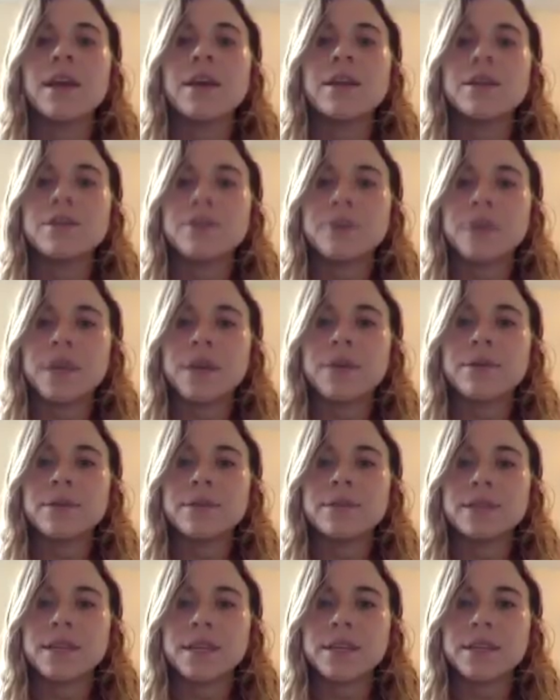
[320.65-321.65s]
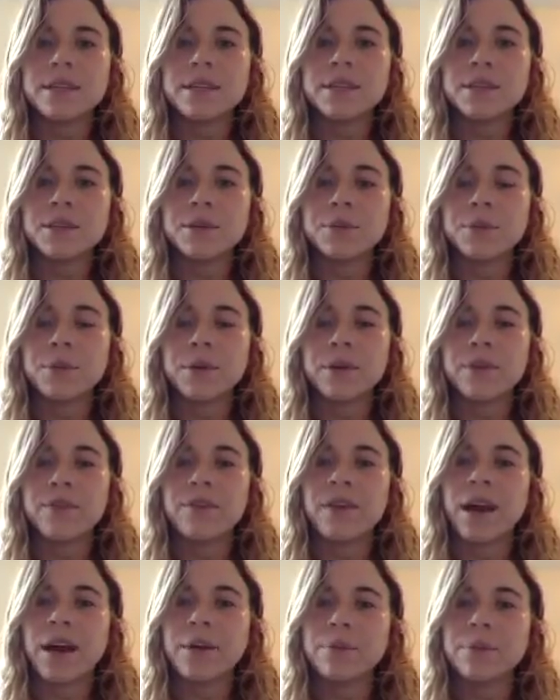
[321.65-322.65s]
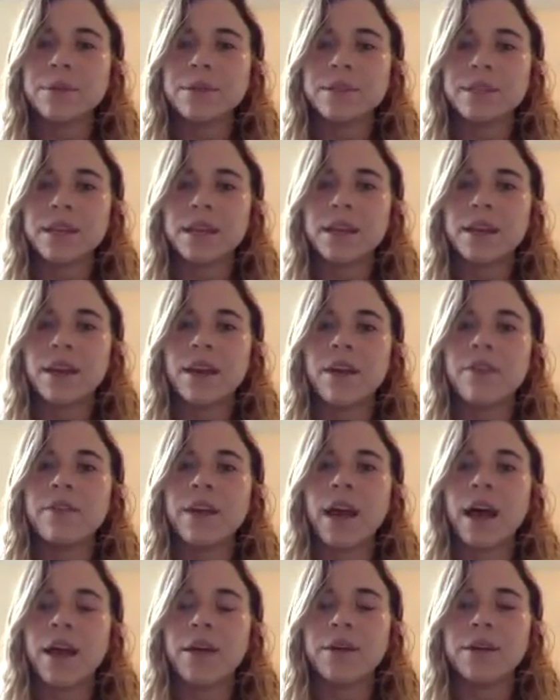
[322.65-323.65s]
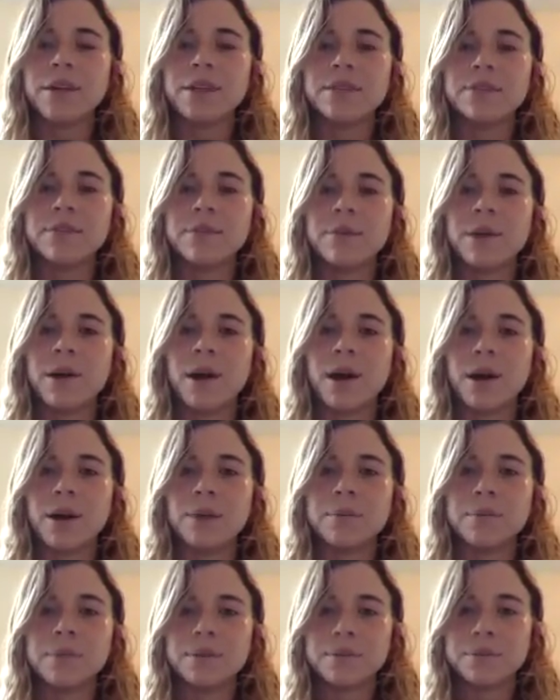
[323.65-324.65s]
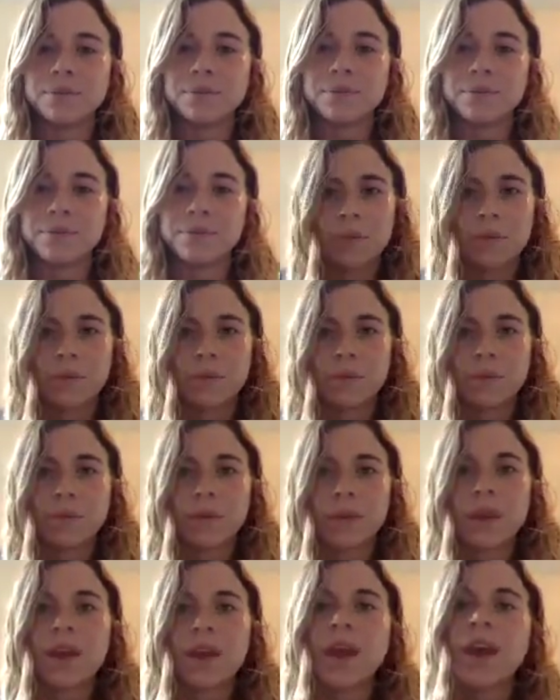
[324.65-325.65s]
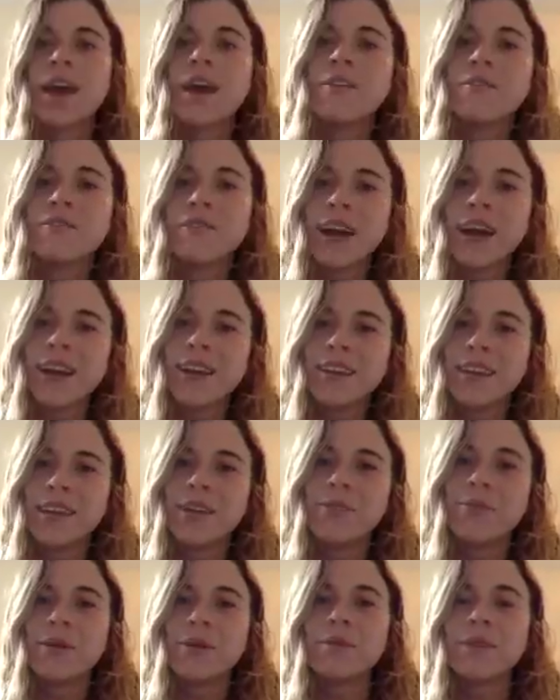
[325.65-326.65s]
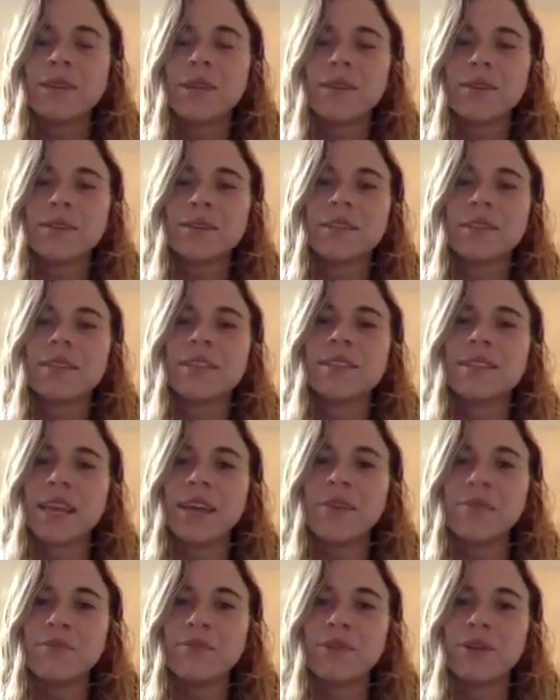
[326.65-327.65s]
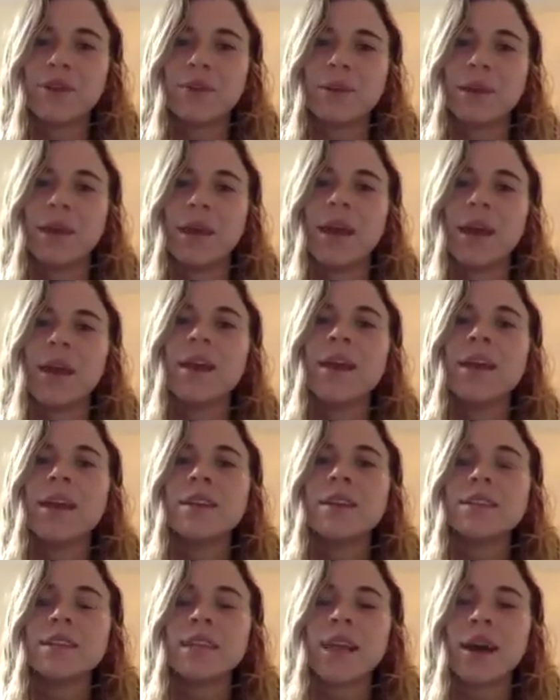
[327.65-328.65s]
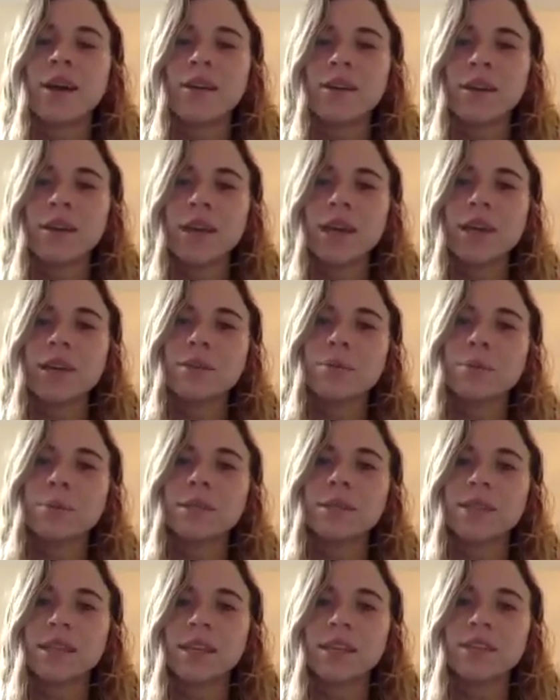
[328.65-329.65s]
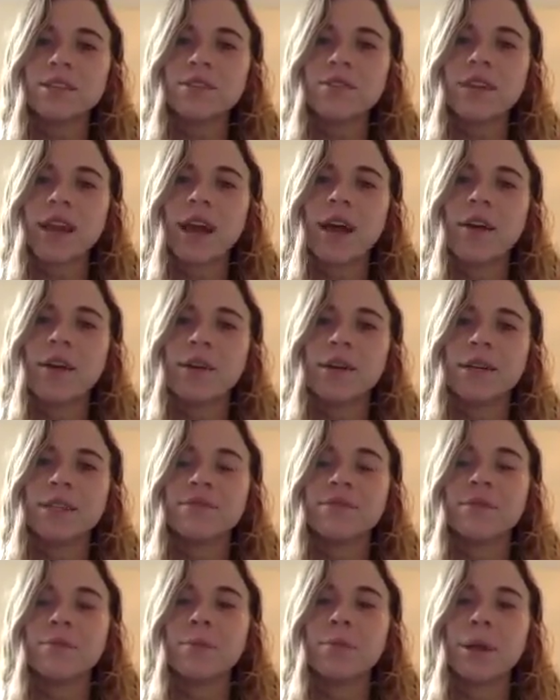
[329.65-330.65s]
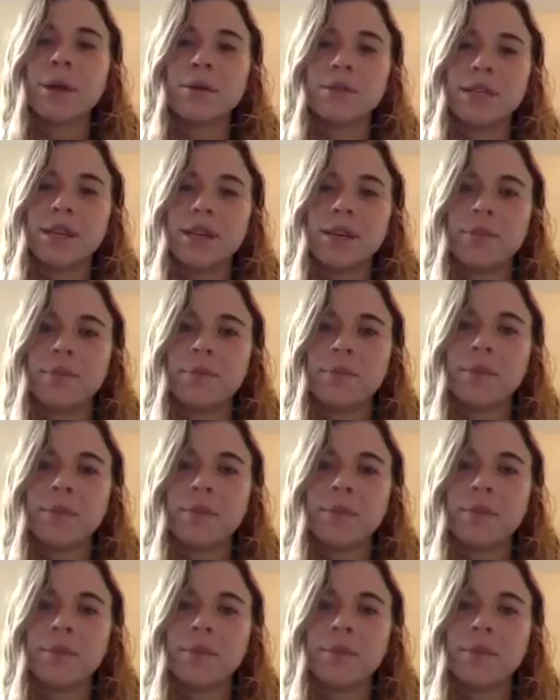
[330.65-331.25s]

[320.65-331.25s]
to equal 62.5% of calories from carbs. Finally, we will use the same formula to calculate the percentage of calories from protein.